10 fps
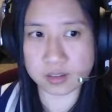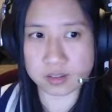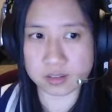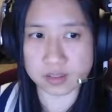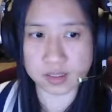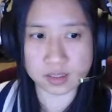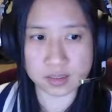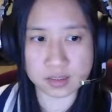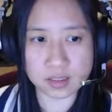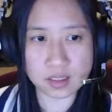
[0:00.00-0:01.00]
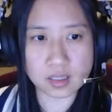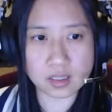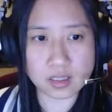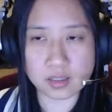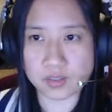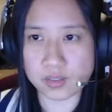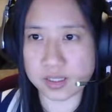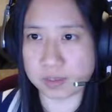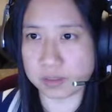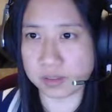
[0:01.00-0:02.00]
so this is
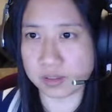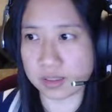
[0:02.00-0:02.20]
visible